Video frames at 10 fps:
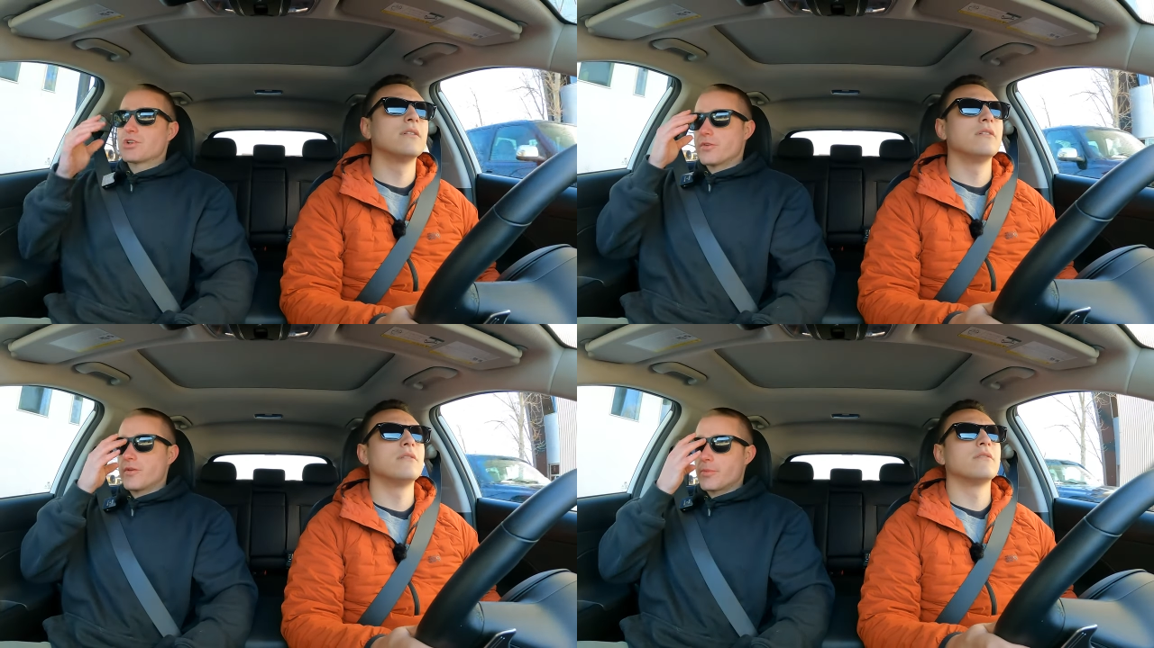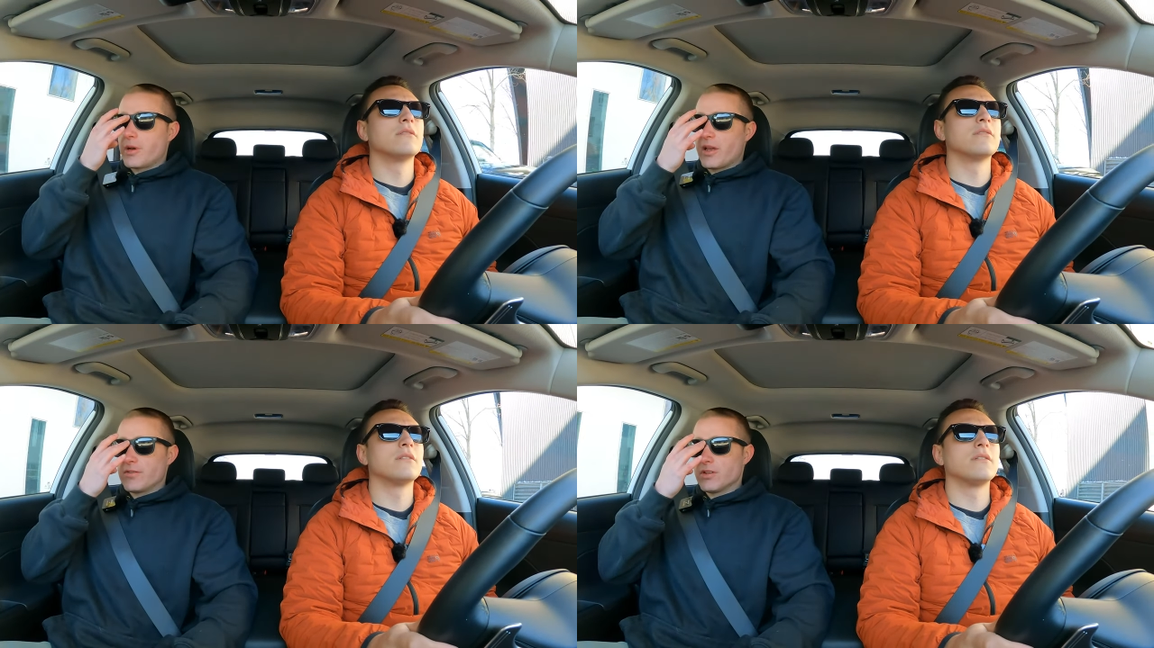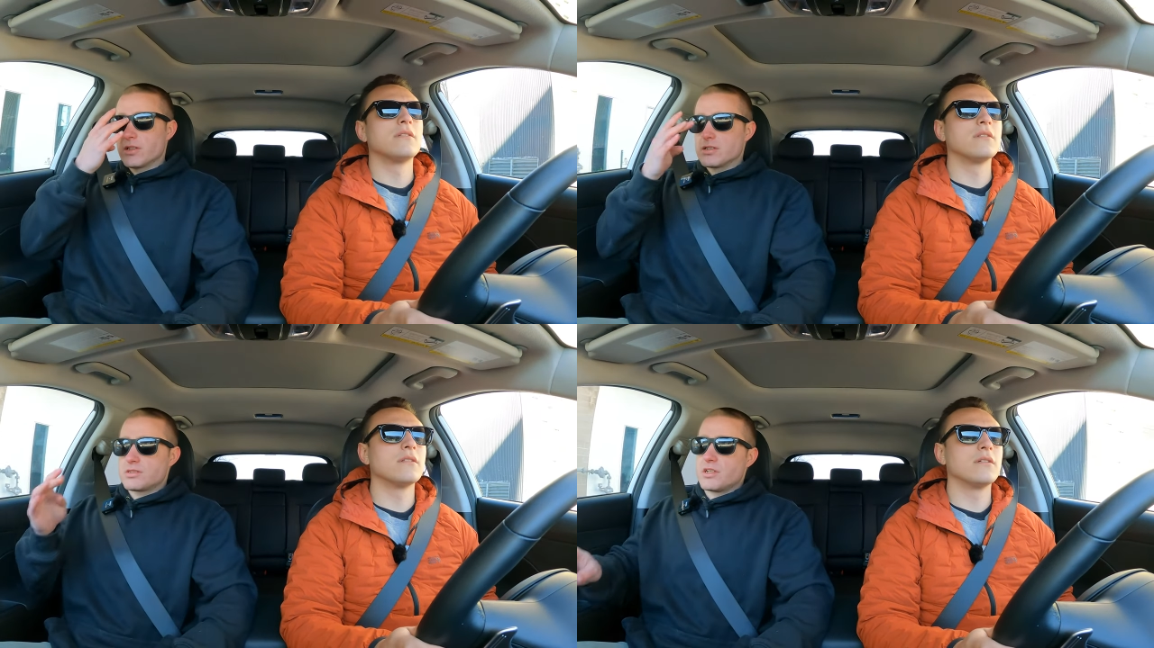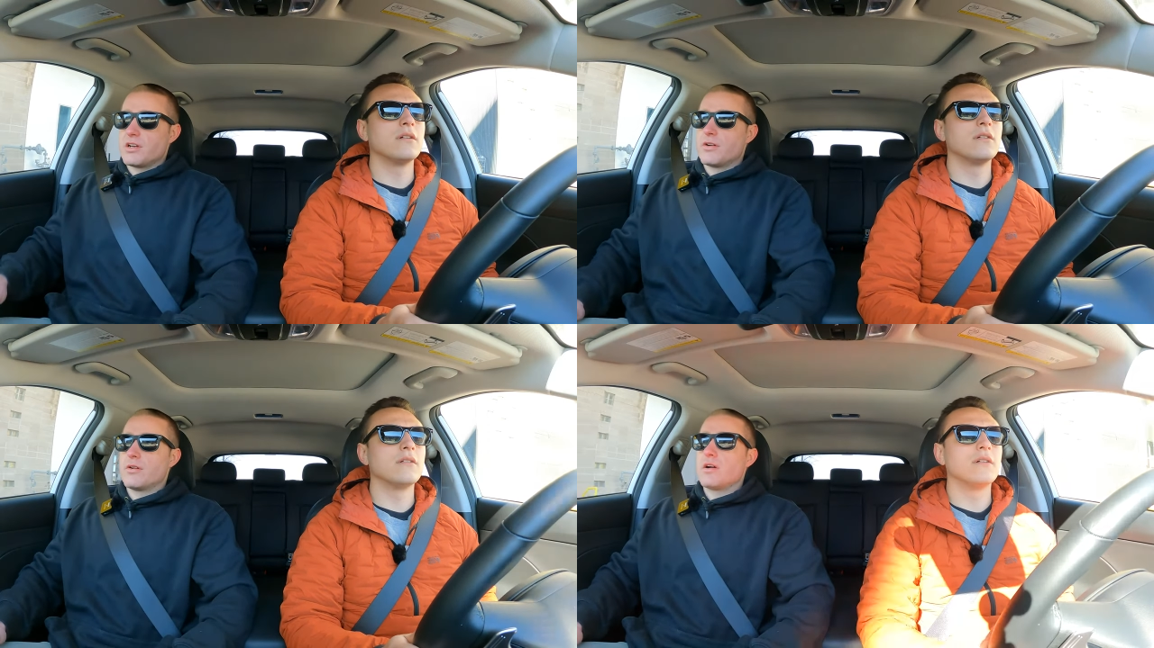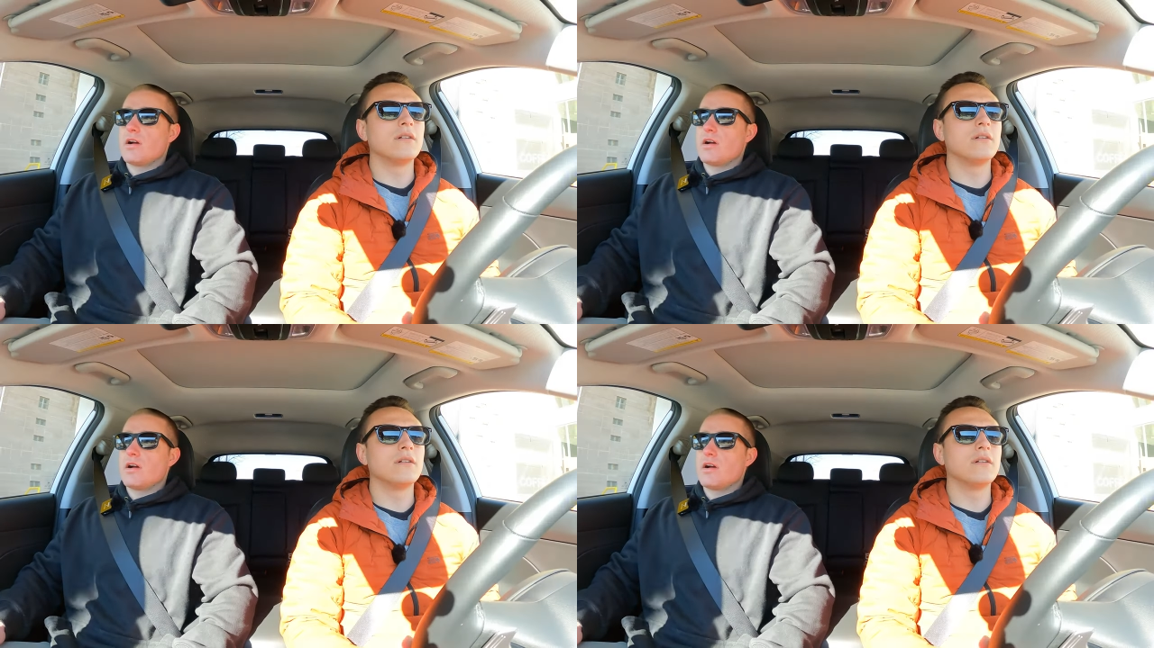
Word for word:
Speaker 1: I drove it pretty heavily in the snow.